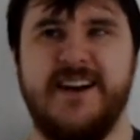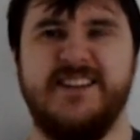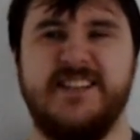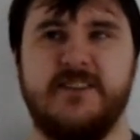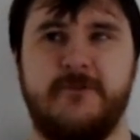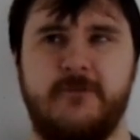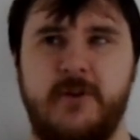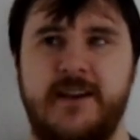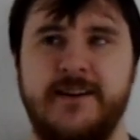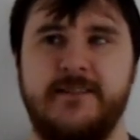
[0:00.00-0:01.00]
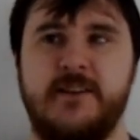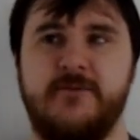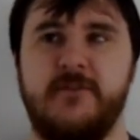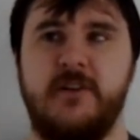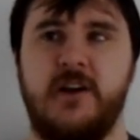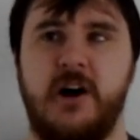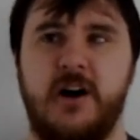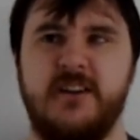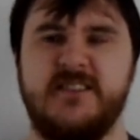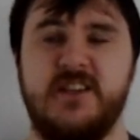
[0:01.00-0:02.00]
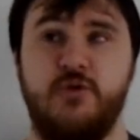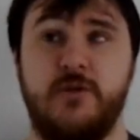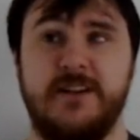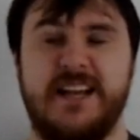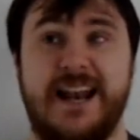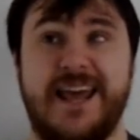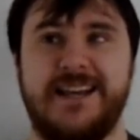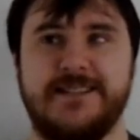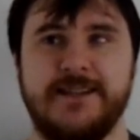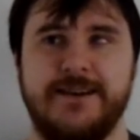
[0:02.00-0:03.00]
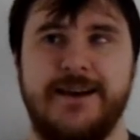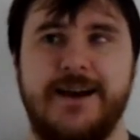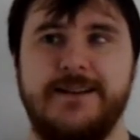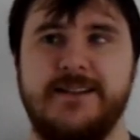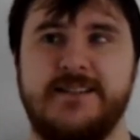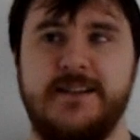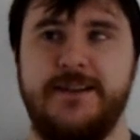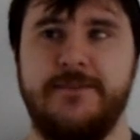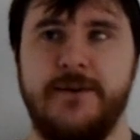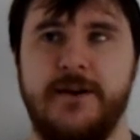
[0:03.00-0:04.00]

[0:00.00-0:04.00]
as there's 3 different cards that you can collect at Disney.